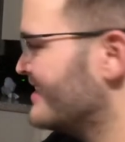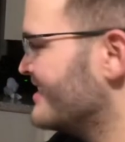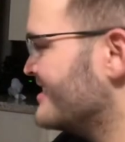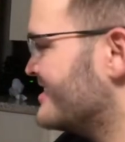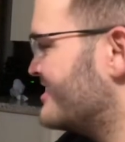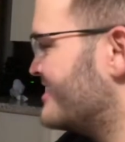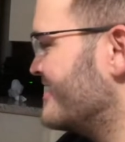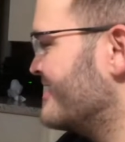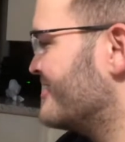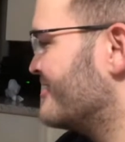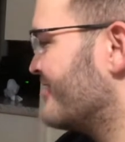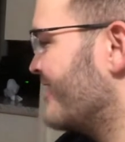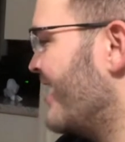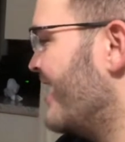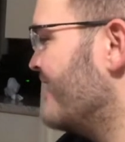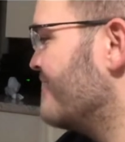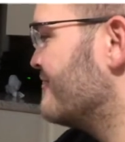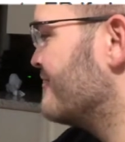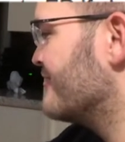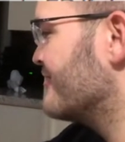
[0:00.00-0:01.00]
She
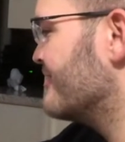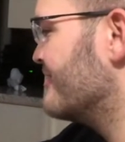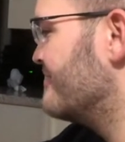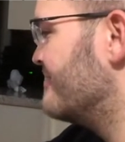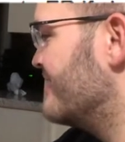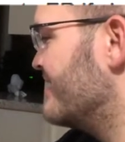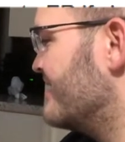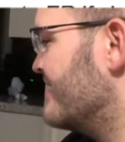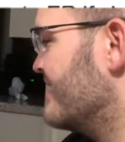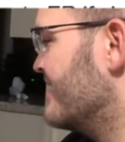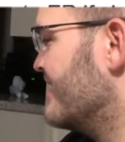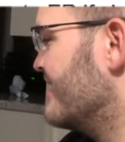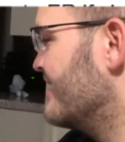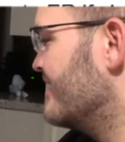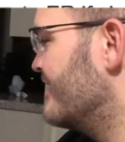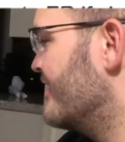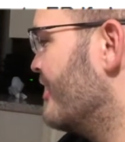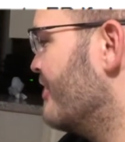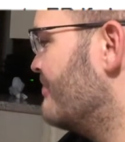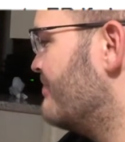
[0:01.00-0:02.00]
cried for a bit.
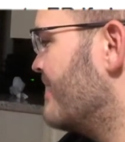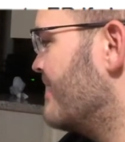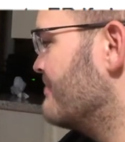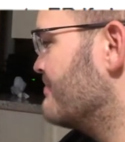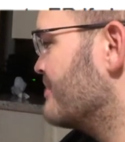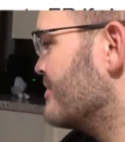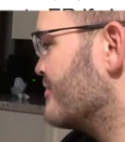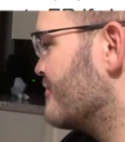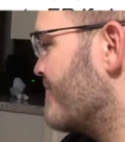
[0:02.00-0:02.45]
No bumper